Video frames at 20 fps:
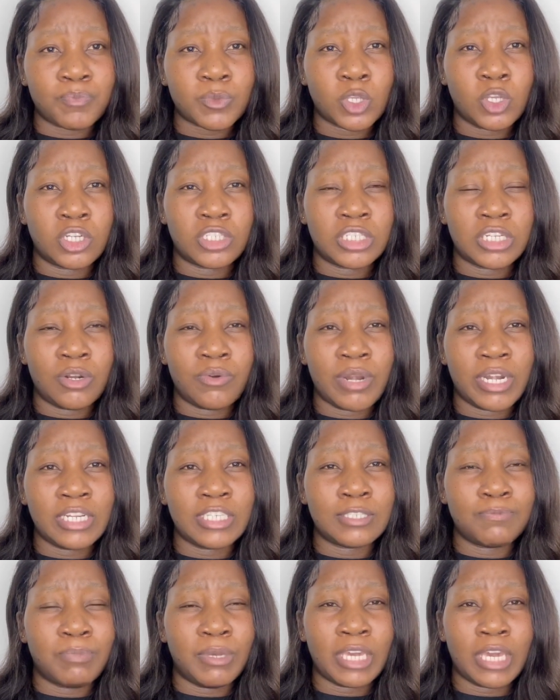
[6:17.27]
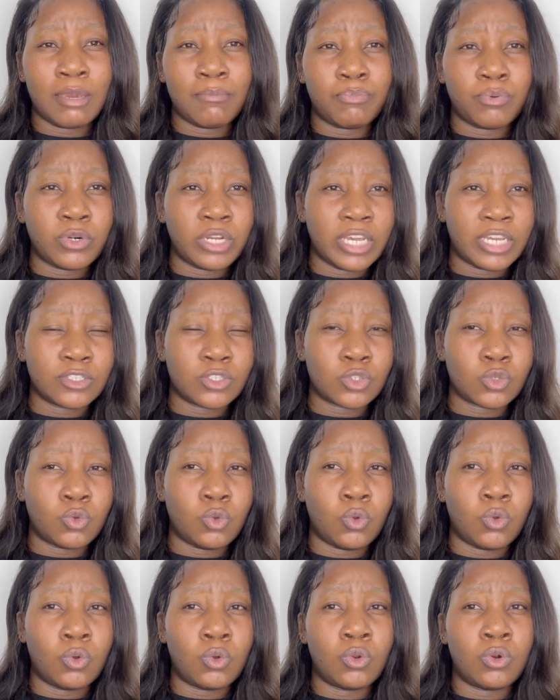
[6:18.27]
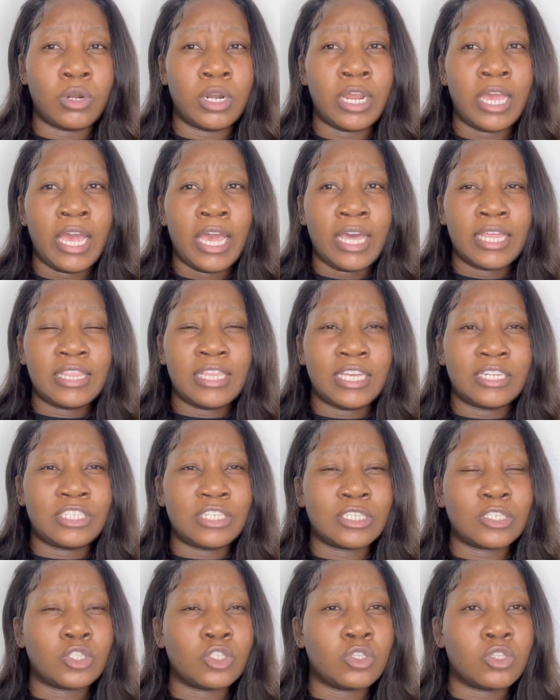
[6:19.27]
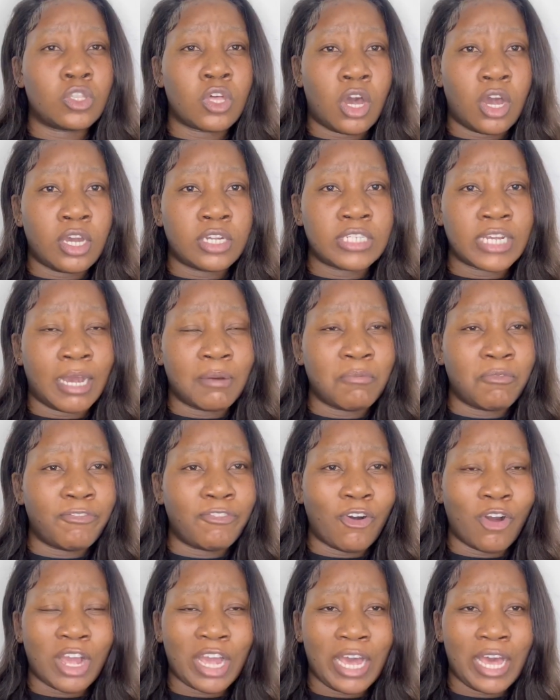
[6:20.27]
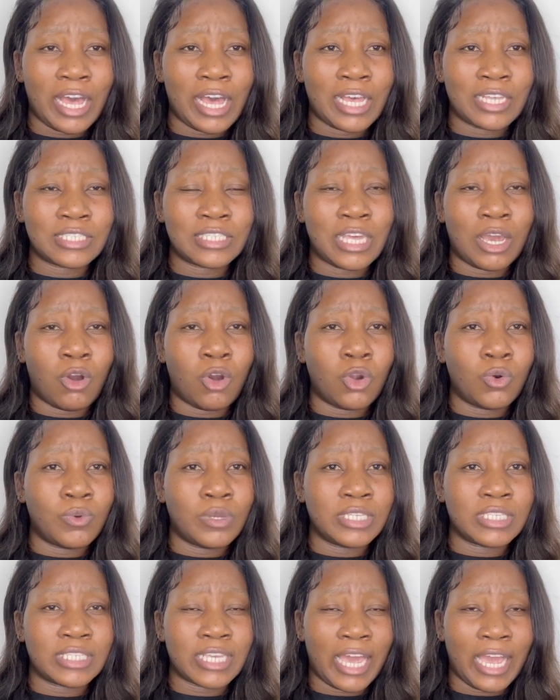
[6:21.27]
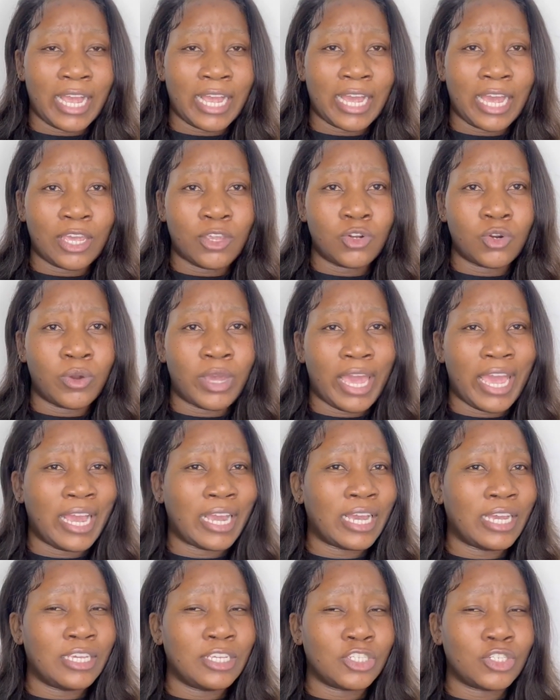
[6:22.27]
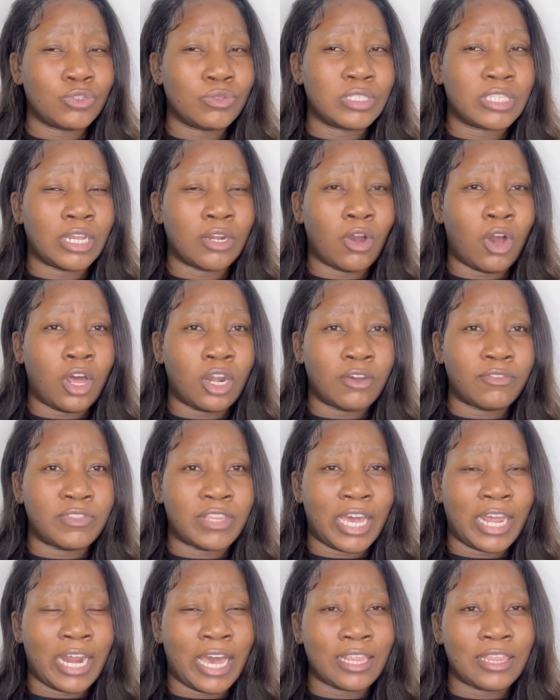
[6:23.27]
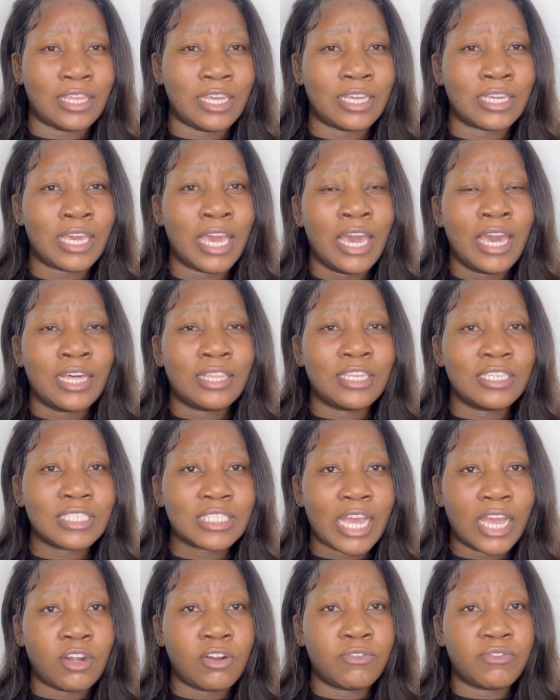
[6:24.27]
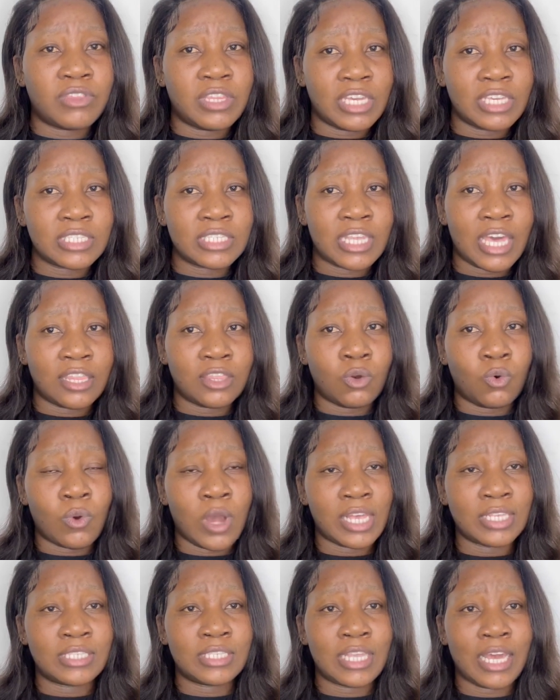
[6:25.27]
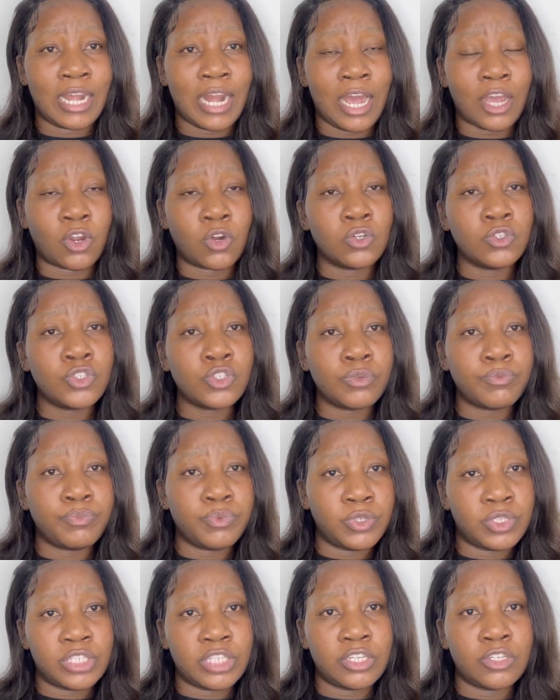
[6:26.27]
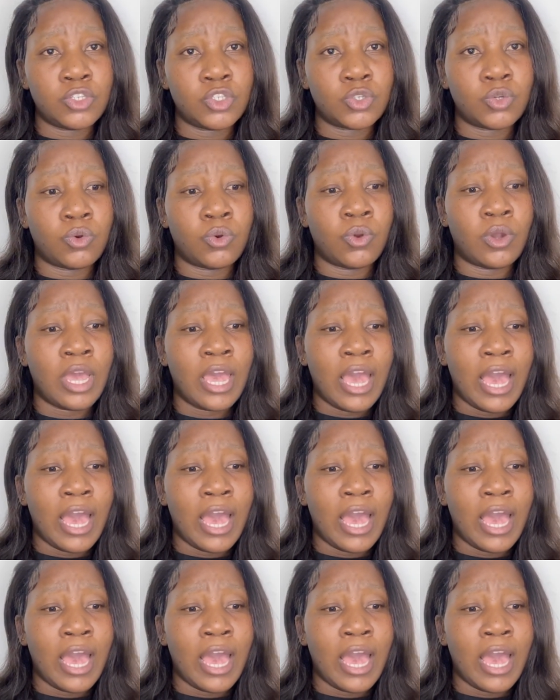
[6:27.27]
your children is being a bully at school. They're just not focused. They're always anger, you know, anger issues and all of that. I think this kind of things, they're the ones that are contributing to